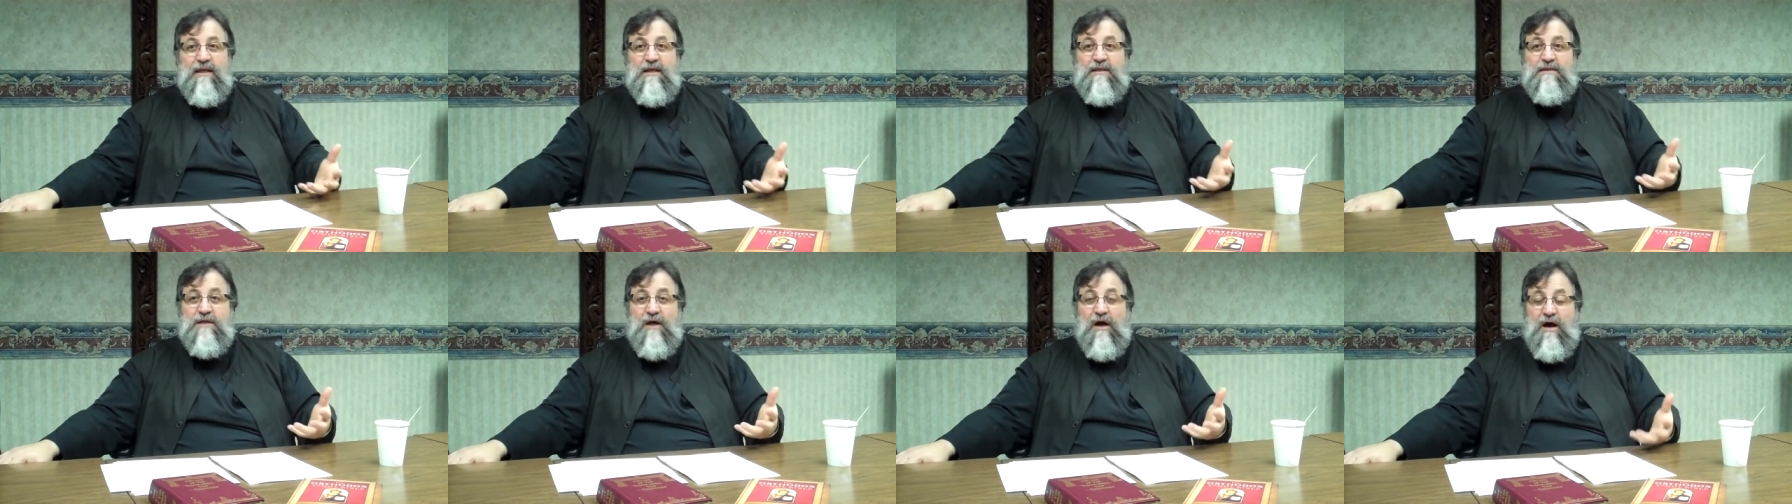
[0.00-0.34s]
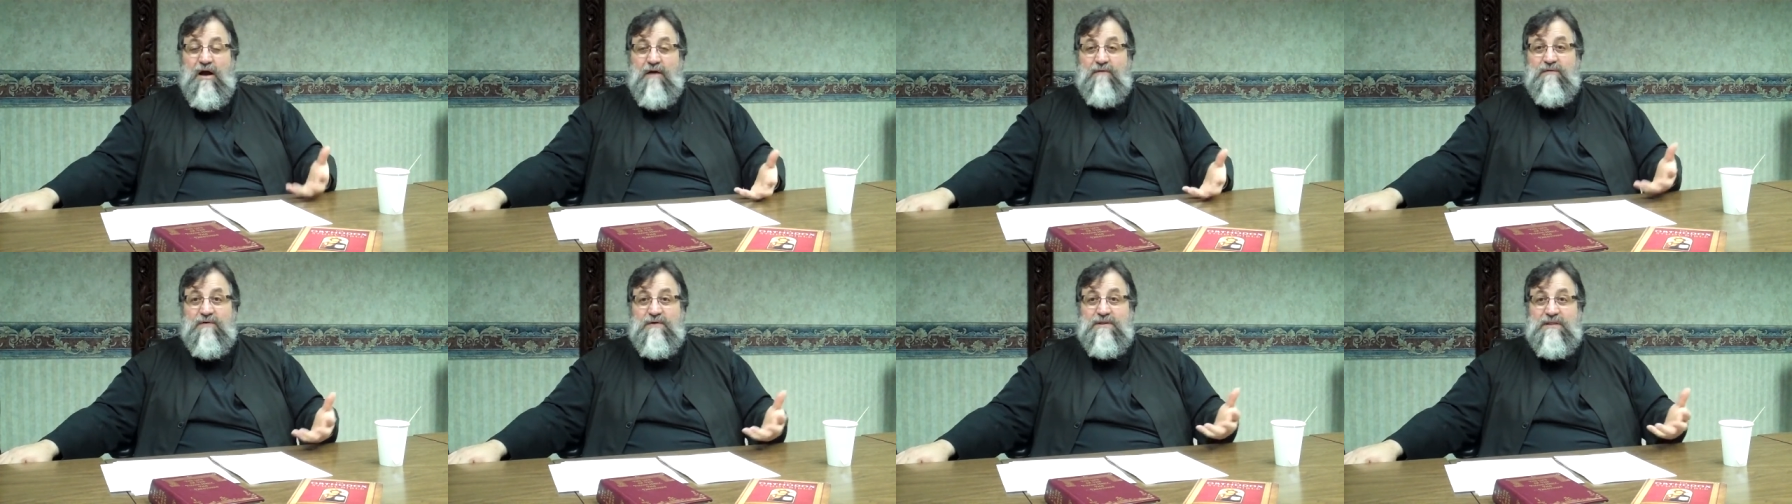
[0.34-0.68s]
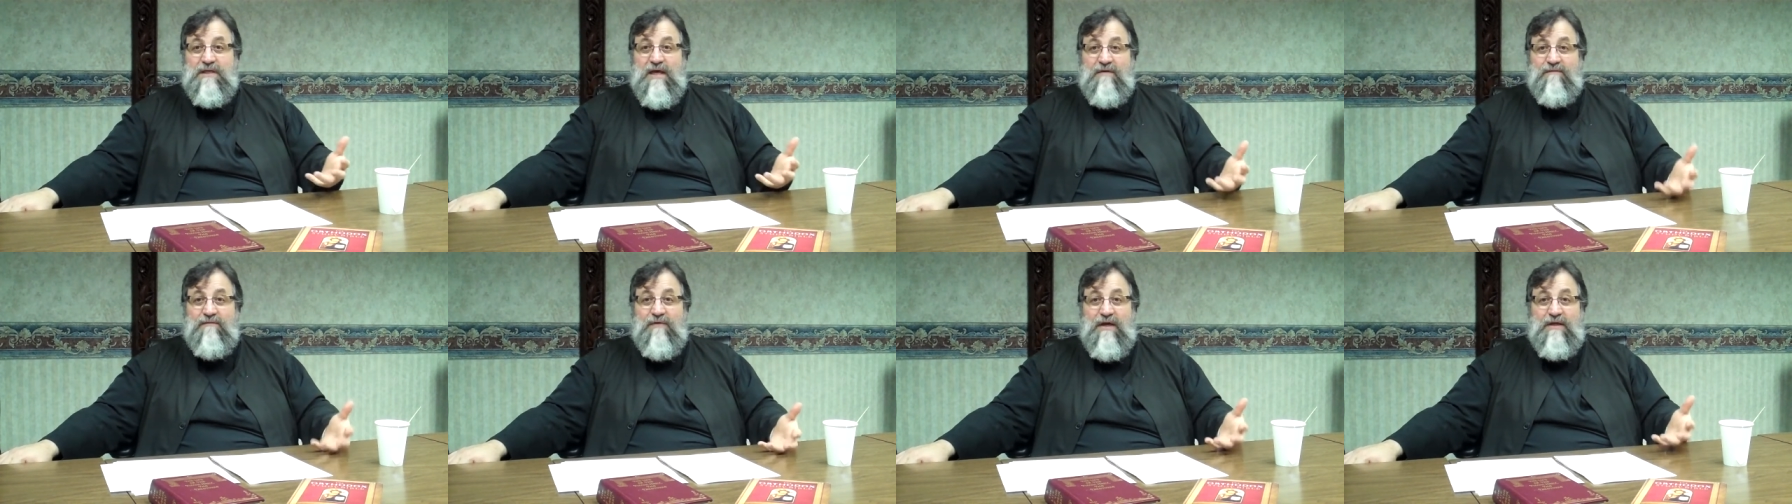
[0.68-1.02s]
to offer
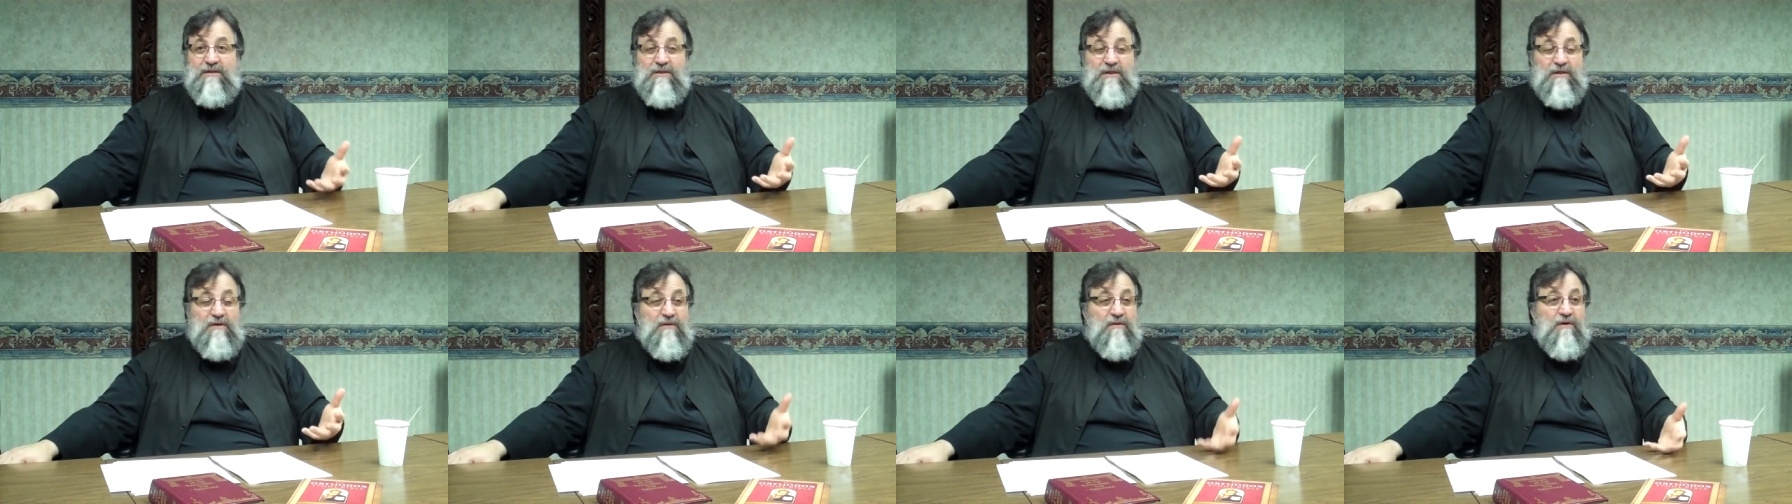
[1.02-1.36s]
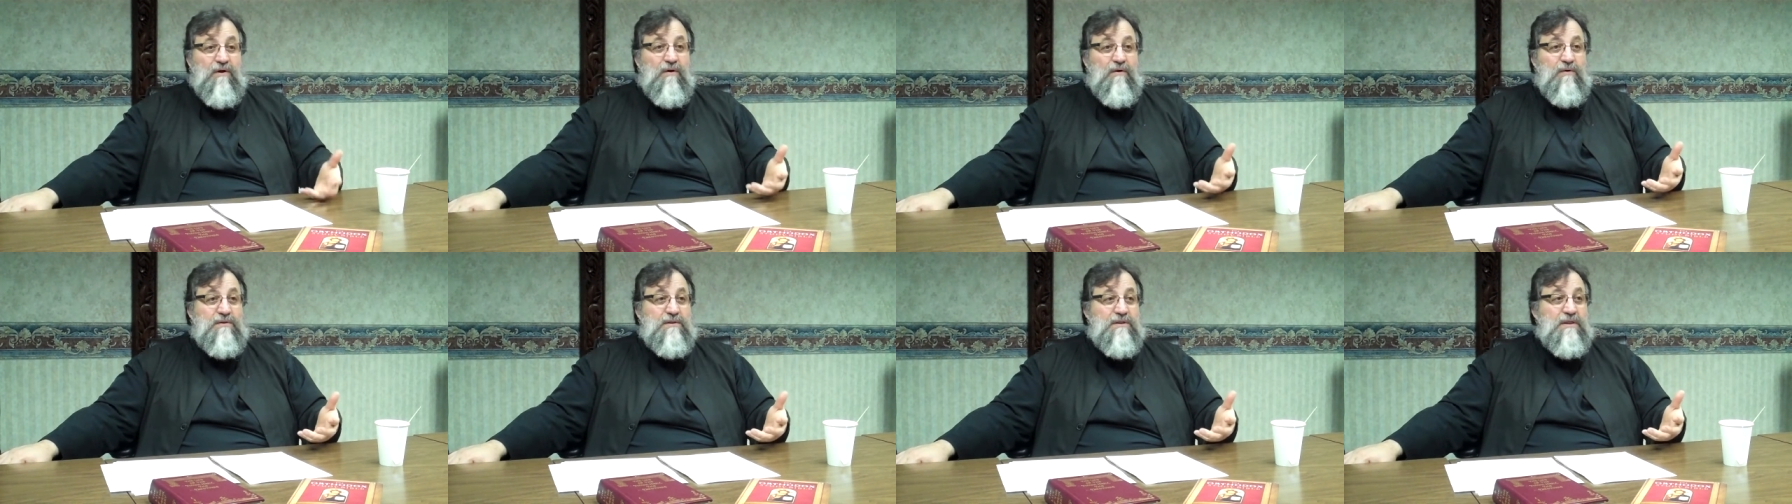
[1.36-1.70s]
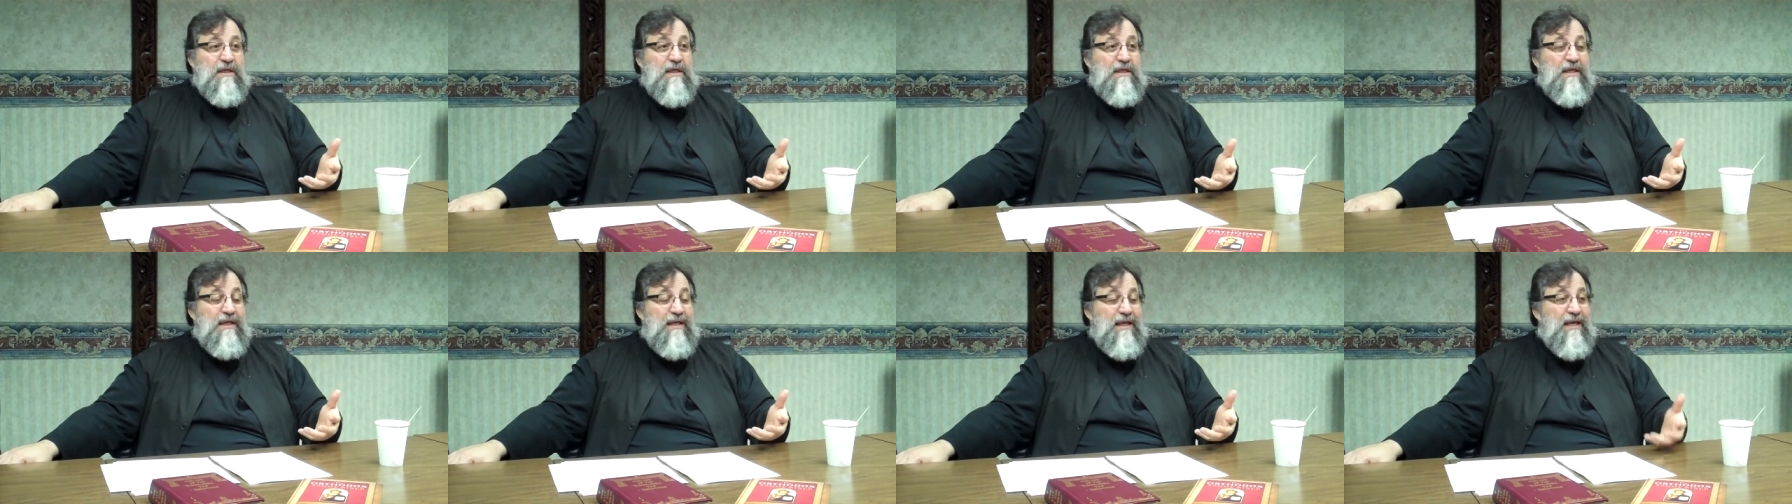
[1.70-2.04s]
salvation to those
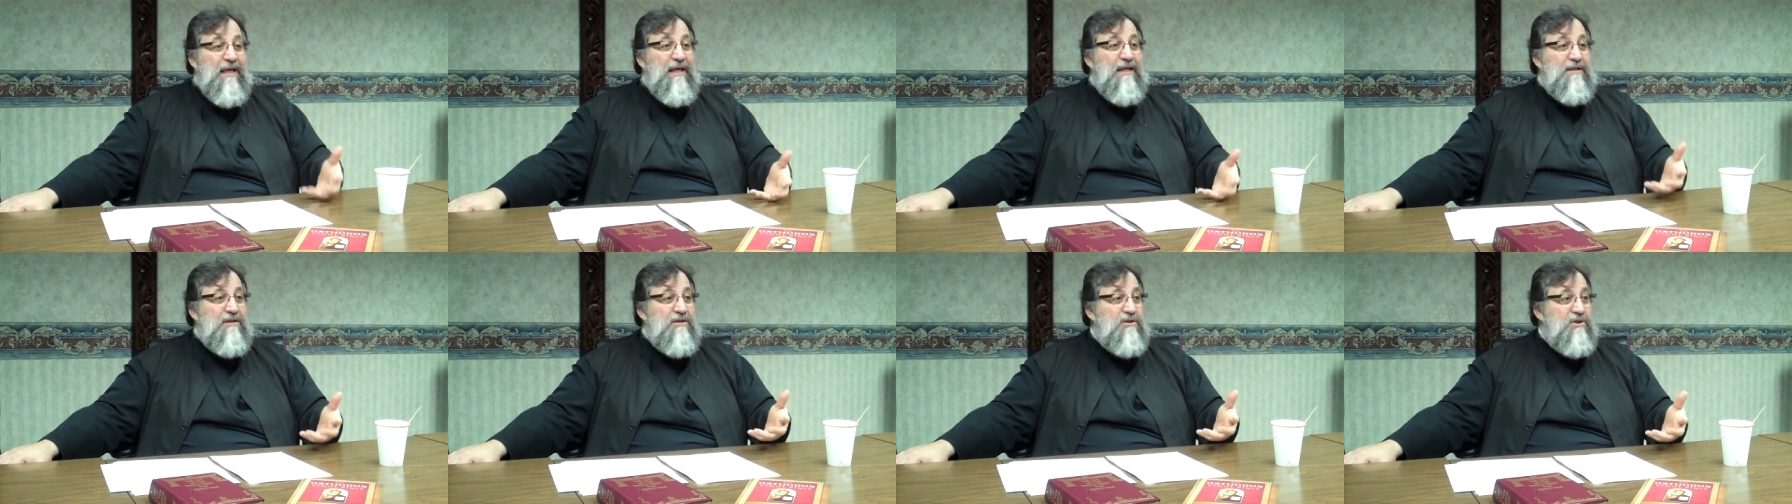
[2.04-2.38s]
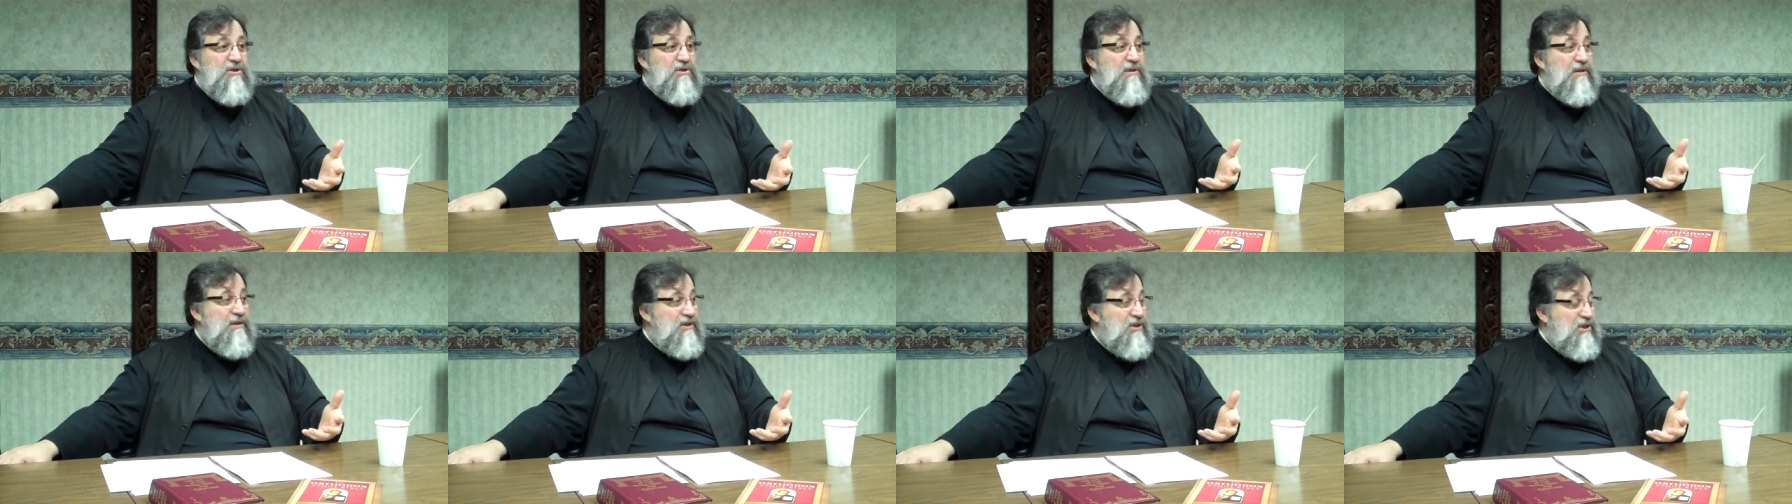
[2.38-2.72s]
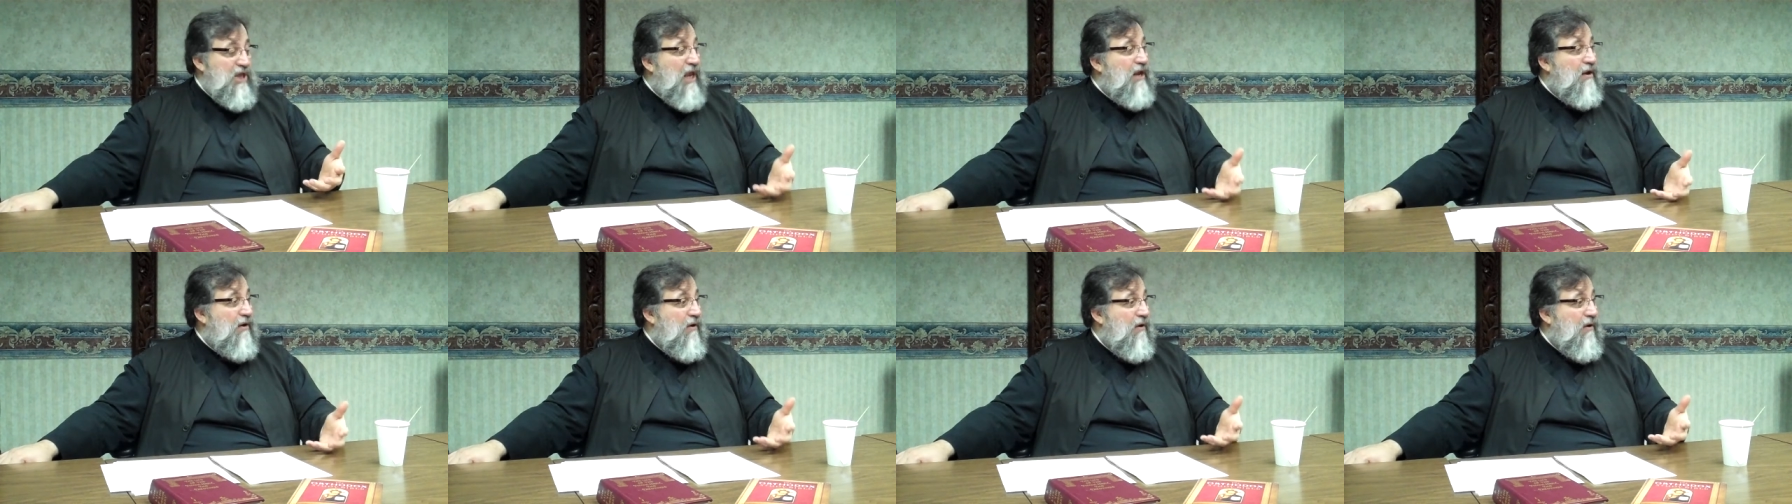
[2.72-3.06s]
in
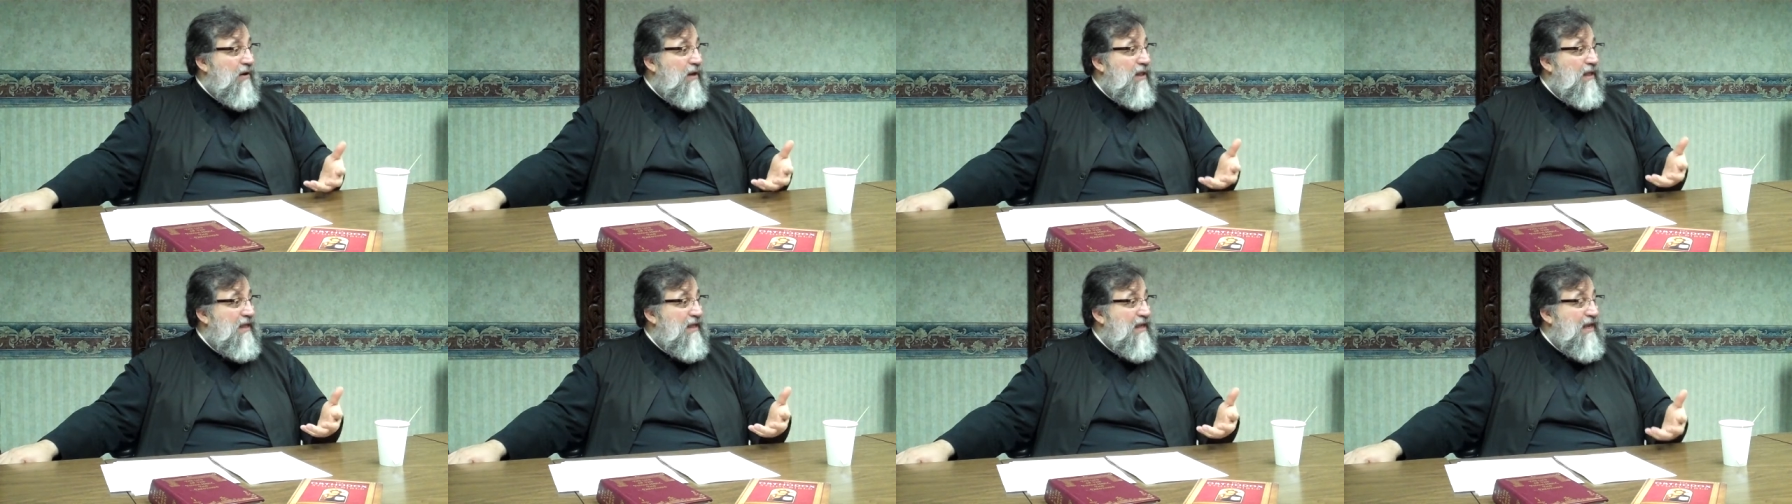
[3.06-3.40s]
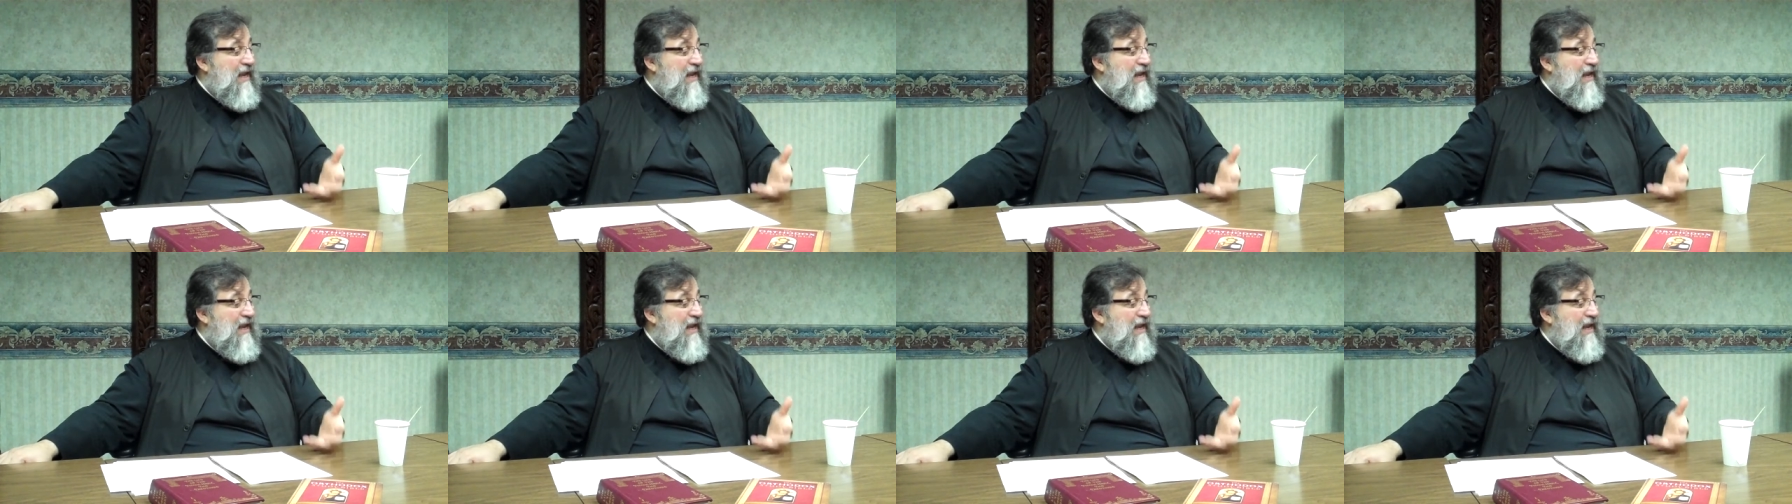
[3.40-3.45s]
Sheol,